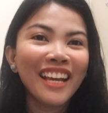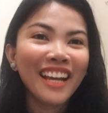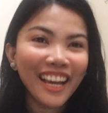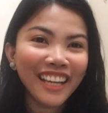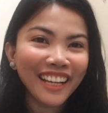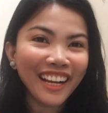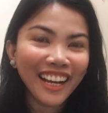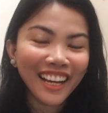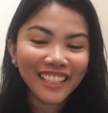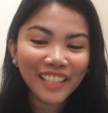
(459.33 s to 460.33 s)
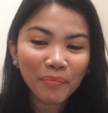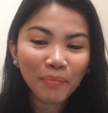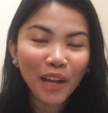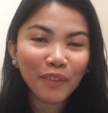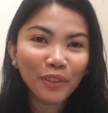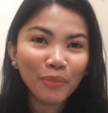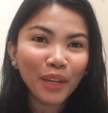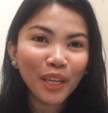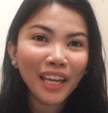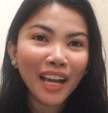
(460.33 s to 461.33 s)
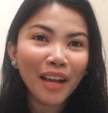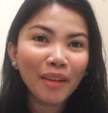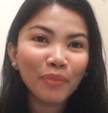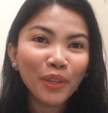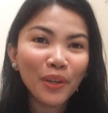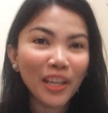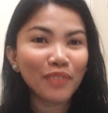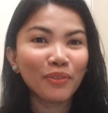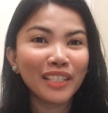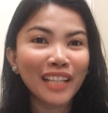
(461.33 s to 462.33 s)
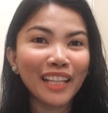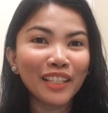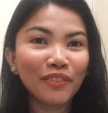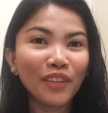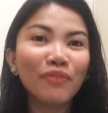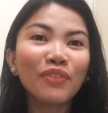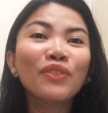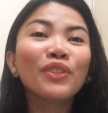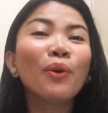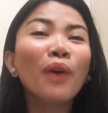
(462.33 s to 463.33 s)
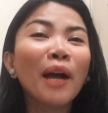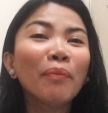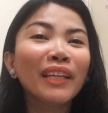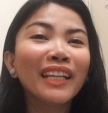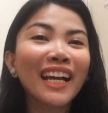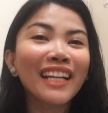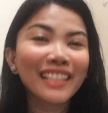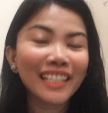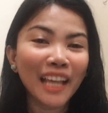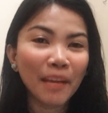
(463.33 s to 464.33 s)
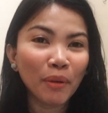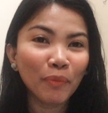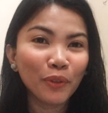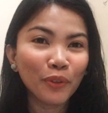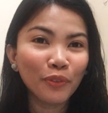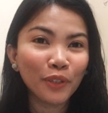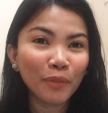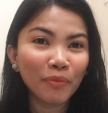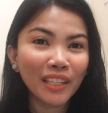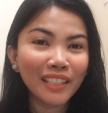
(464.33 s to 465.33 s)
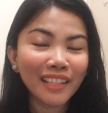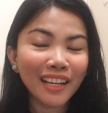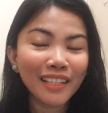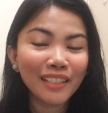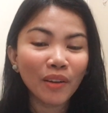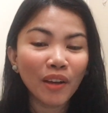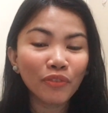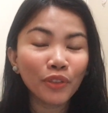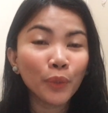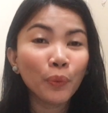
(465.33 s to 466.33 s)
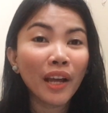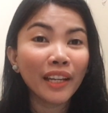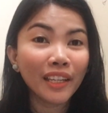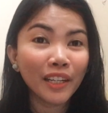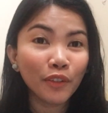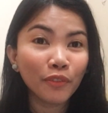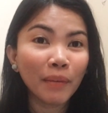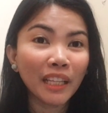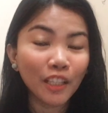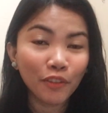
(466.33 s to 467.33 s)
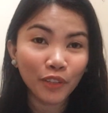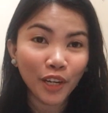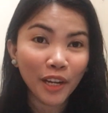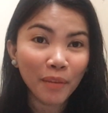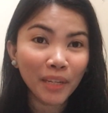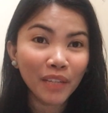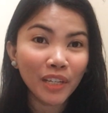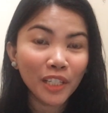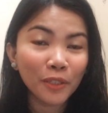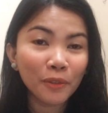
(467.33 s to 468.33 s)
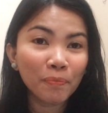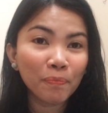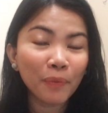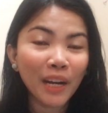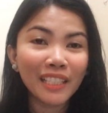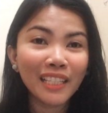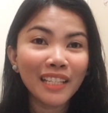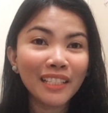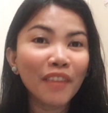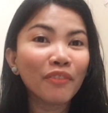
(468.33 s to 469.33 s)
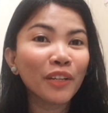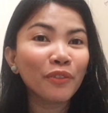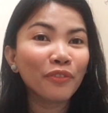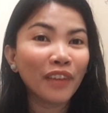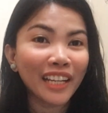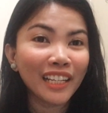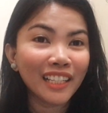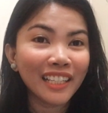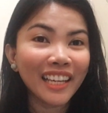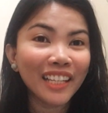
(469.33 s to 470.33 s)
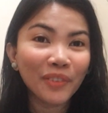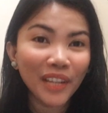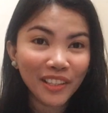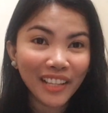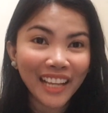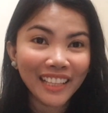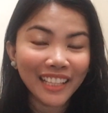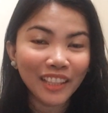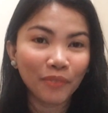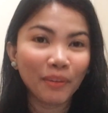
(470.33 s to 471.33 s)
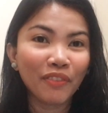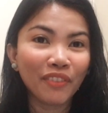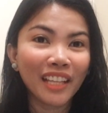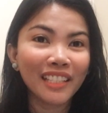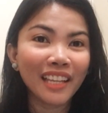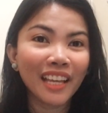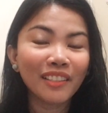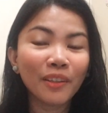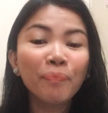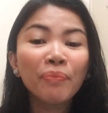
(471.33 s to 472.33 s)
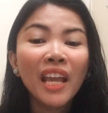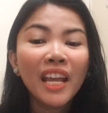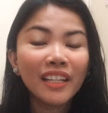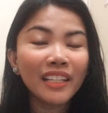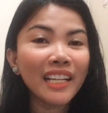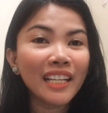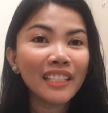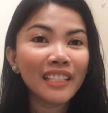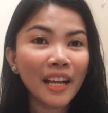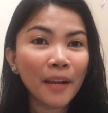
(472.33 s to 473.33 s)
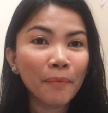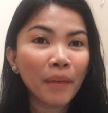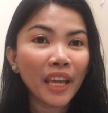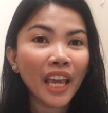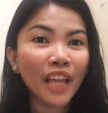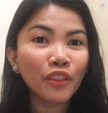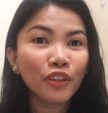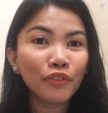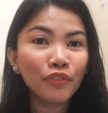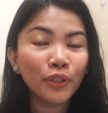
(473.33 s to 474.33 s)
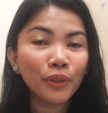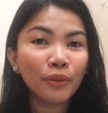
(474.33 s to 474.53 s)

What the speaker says: Hi guys, I'm back with my US visa interview. So happy, guys, that I'm approved for a visa. So after 1 year of battling for our immigration process, I can finally get reunited to my fiancé. So here is my interview